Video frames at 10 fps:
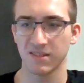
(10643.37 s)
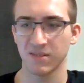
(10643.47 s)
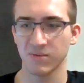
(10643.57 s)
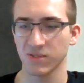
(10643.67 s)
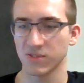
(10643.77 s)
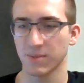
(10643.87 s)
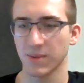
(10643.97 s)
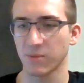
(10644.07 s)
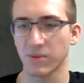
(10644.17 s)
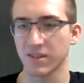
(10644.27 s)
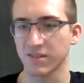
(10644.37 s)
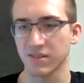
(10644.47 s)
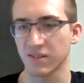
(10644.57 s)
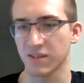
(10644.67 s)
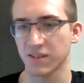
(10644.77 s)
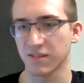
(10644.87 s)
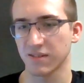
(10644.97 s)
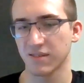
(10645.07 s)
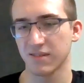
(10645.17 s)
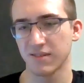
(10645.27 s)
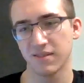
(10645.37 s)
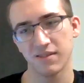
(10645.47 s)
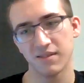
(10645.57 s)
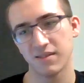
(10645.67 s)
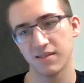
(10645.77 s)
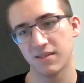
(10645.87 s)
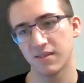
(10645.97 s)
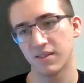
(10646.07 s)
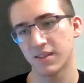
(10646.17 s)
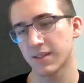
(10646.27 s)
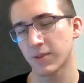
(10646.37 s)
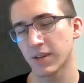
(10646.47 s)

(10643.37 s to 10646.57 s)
don't really ship anyone necessarily, except